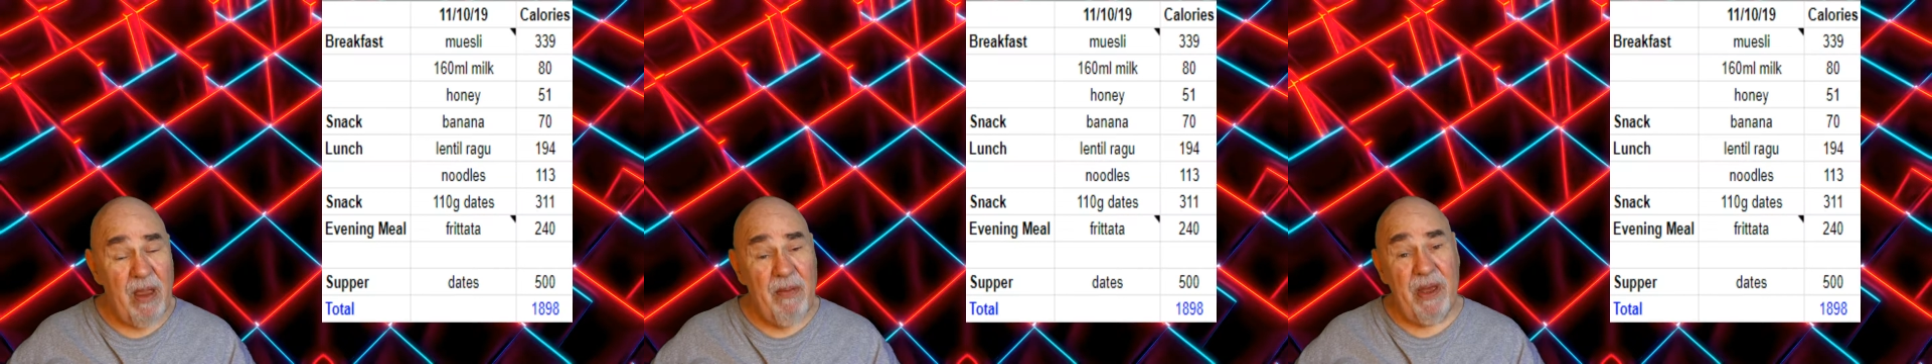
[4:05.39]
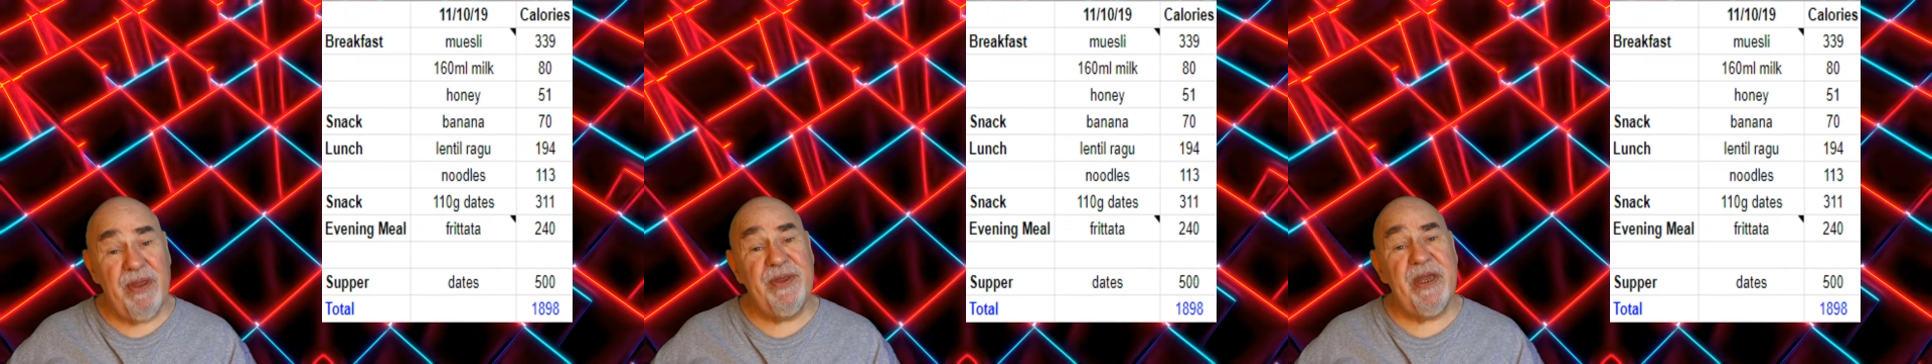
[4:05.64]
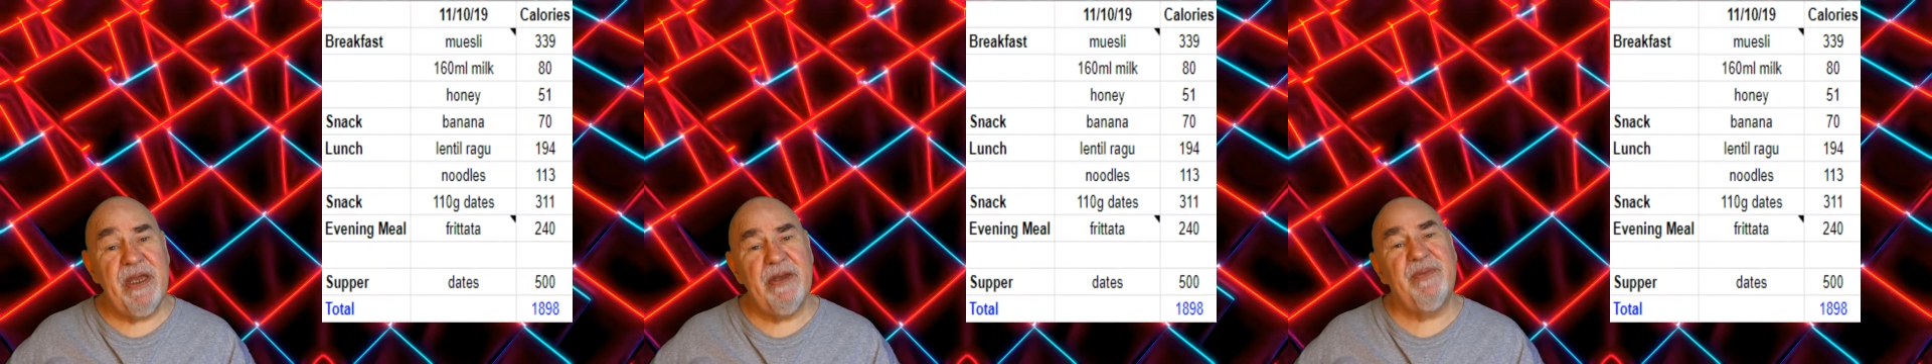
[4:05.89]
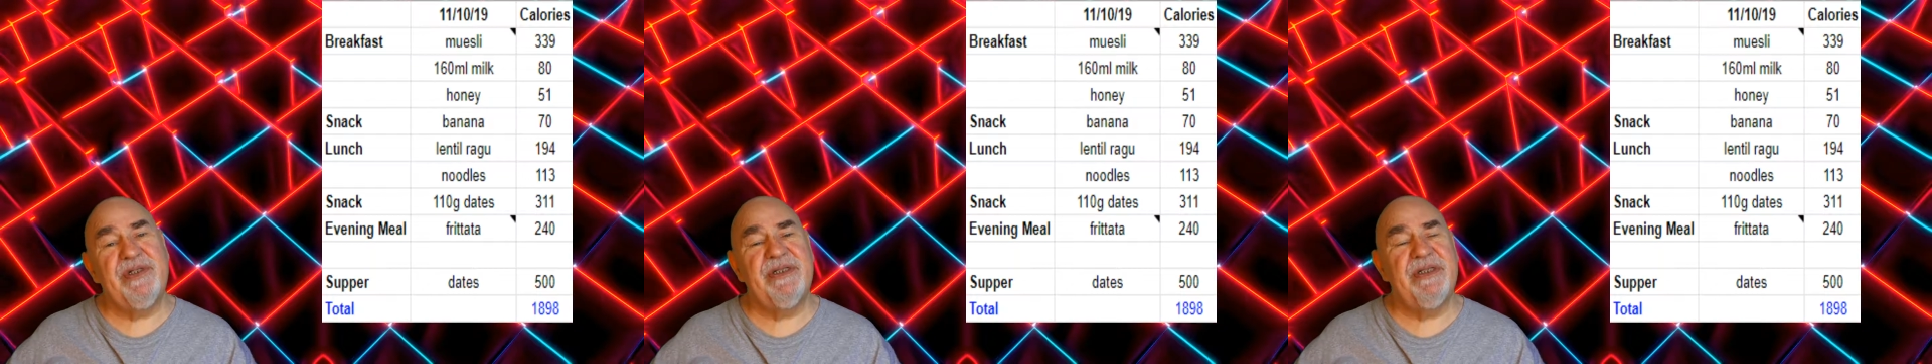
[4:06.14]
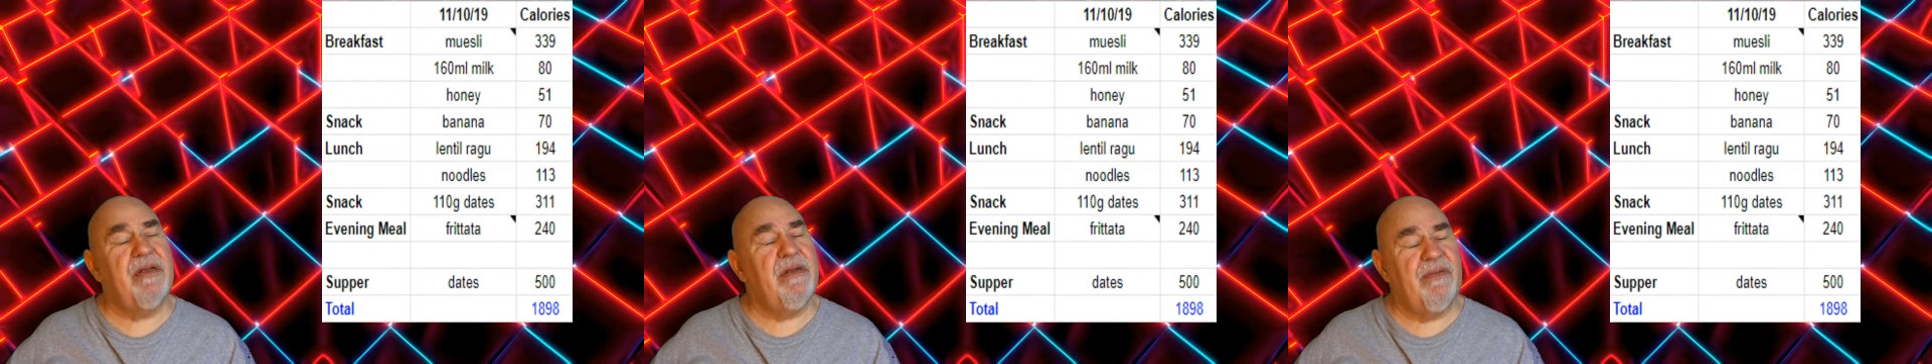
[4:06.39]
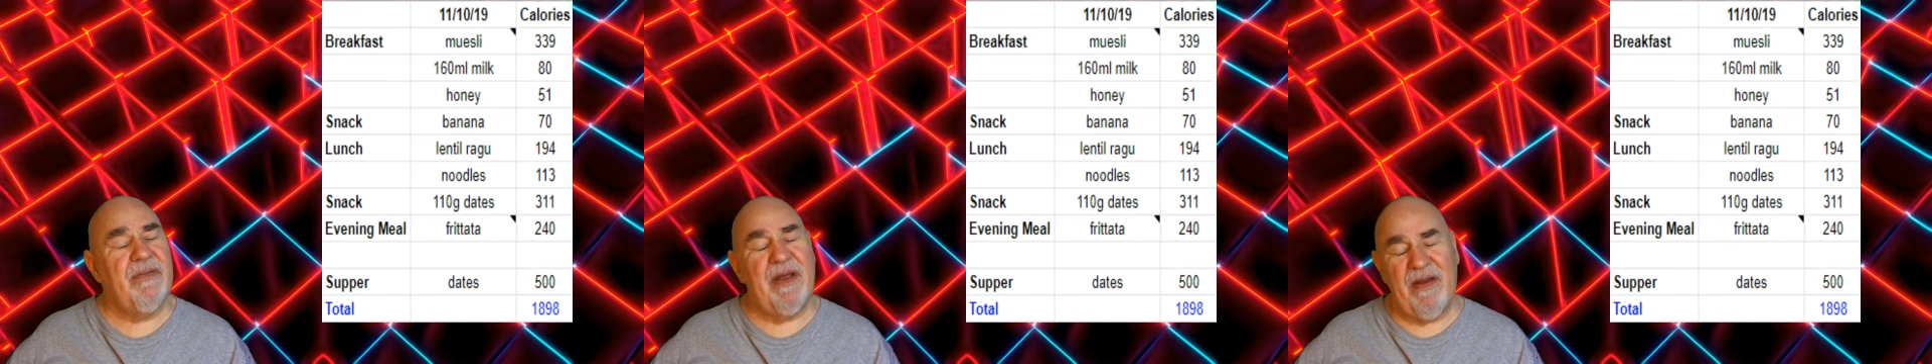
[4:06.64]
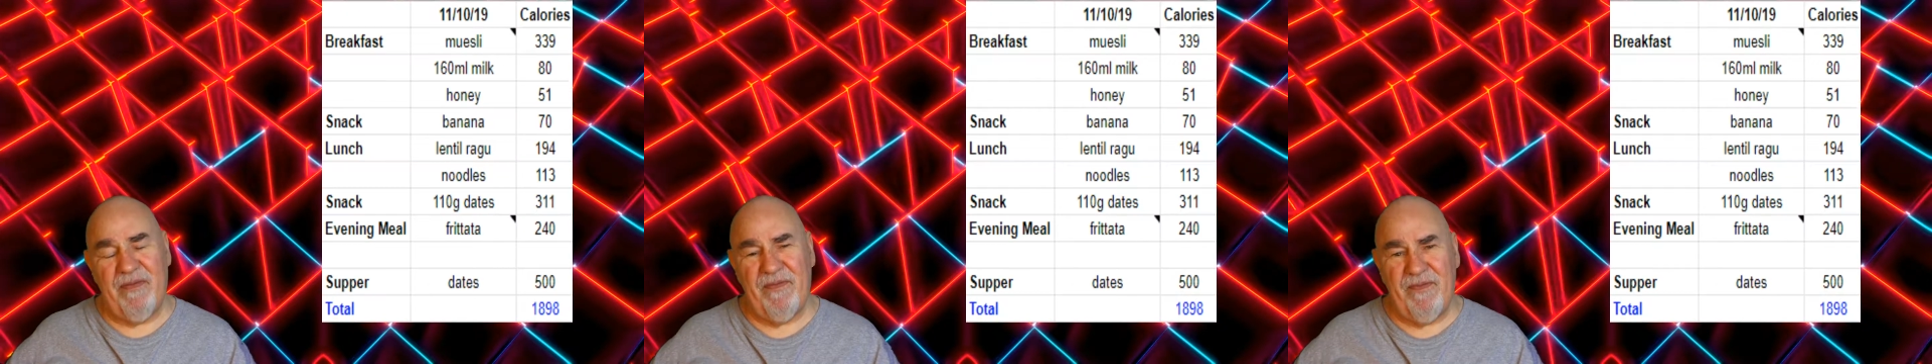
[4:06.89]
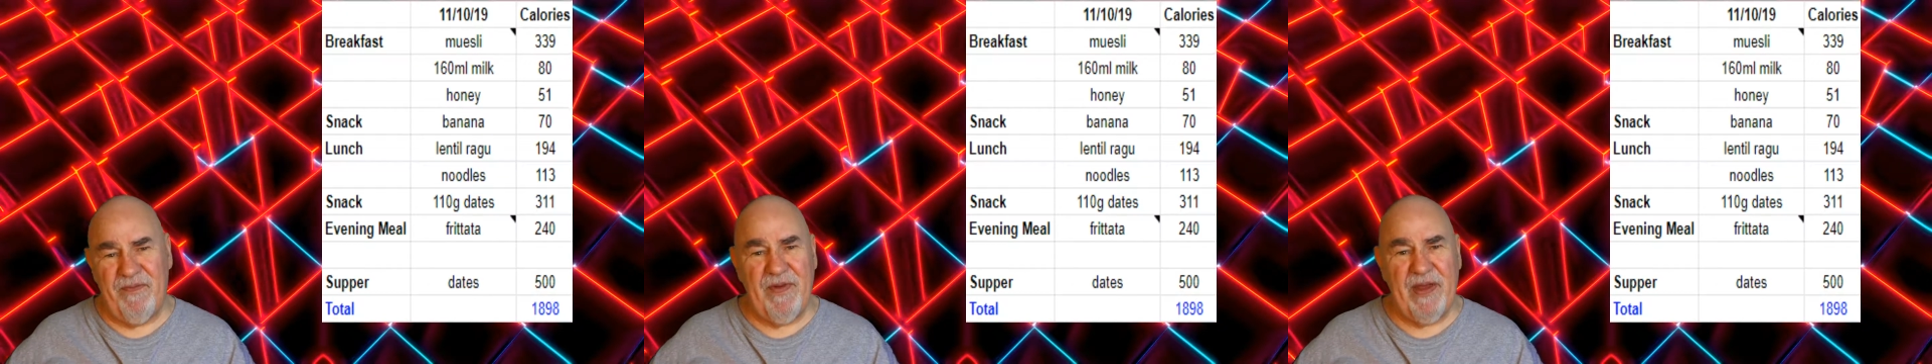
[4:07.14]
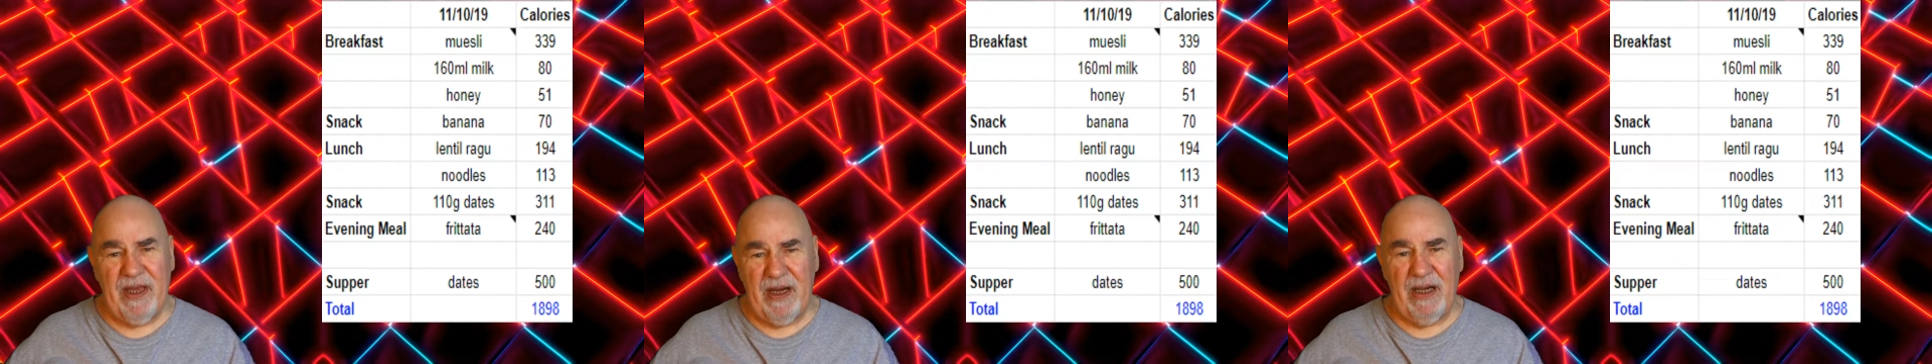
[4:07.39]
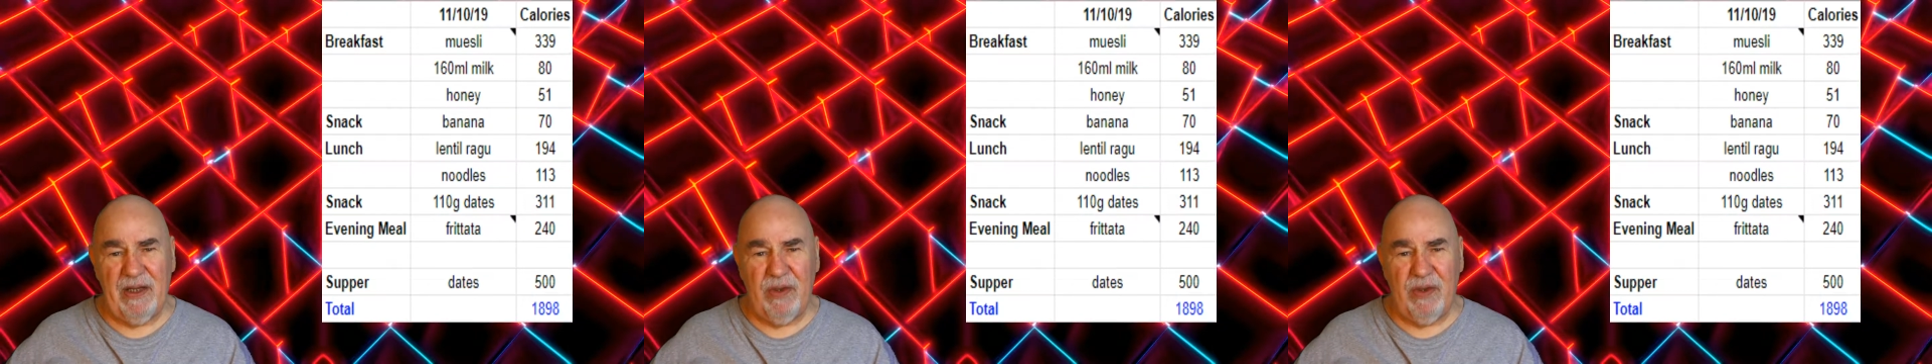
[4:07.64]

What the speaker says: But I think it was still fairly